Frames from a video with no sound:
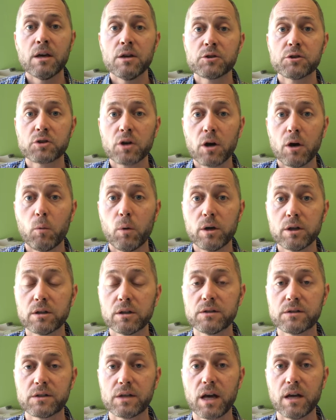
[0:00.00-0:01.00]
So one
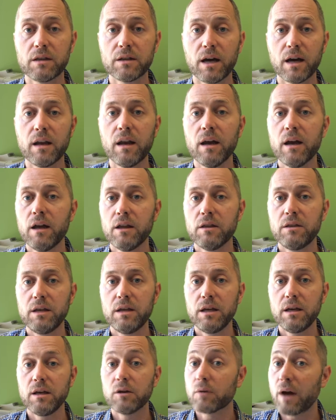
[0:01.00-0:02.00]
could say that
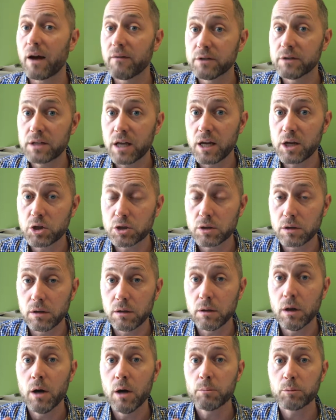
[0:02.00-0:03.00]
the
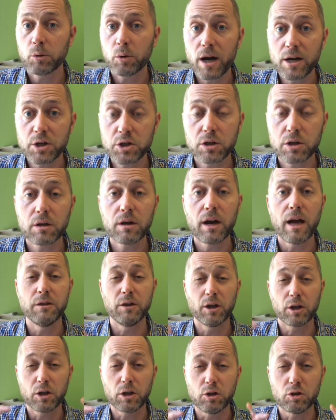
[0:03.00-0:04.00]
gravitational pressure and
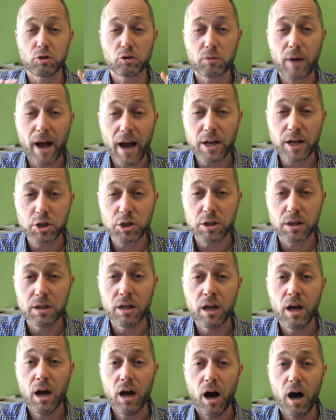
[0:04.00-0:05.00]
the
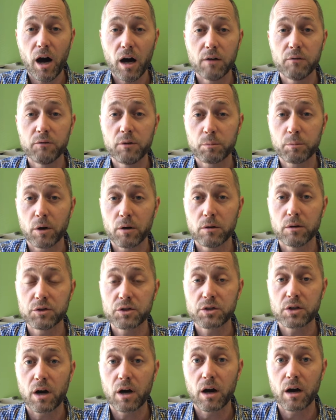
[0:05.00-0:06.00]
contraction of the
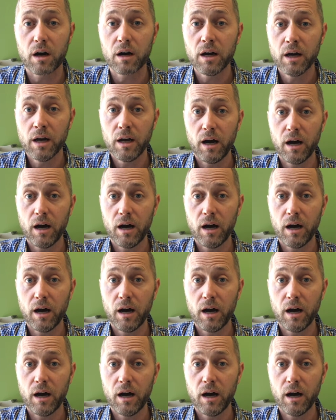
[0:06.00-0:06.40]
protostar